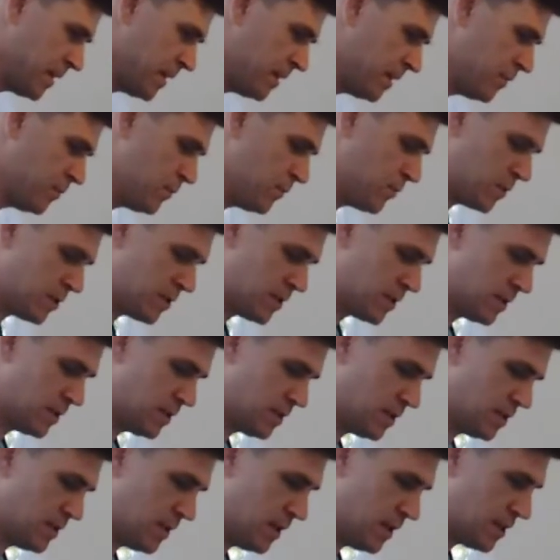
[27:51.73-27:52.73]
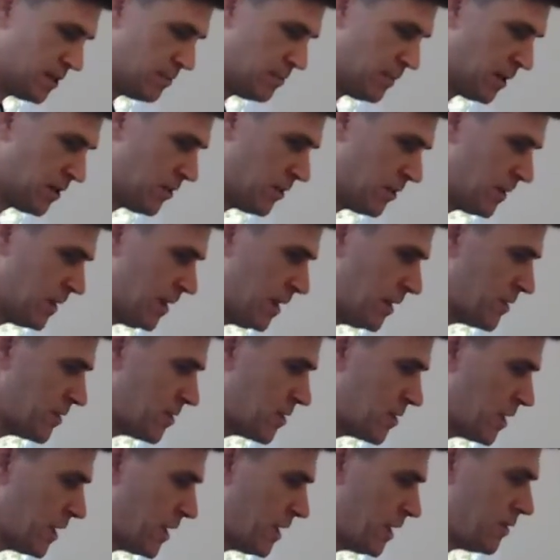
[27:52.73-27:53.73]
And then we've got the nutty butter on the other
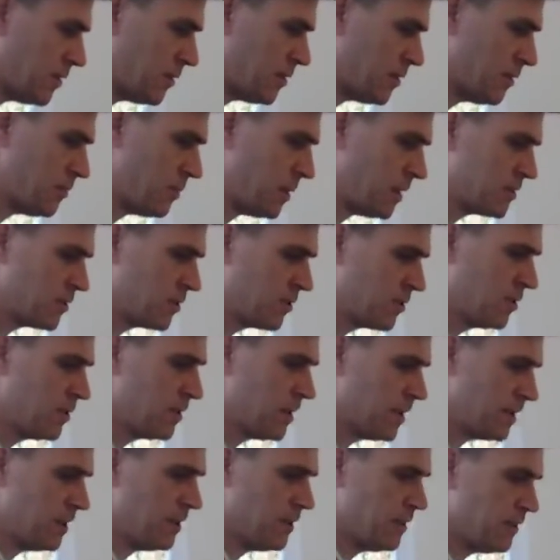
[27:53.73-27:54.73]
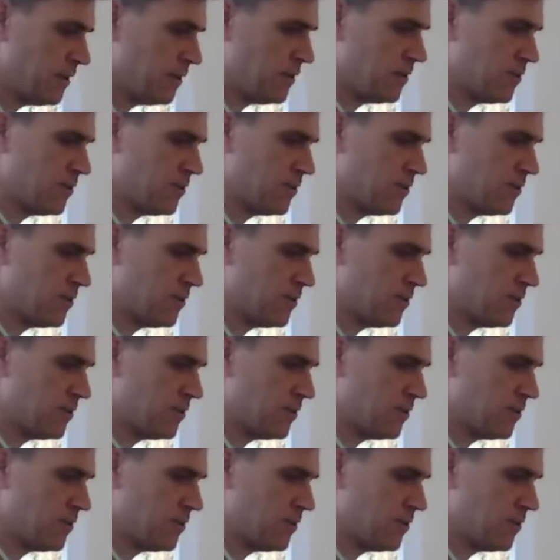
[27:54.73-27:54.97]
side, about to go nutty.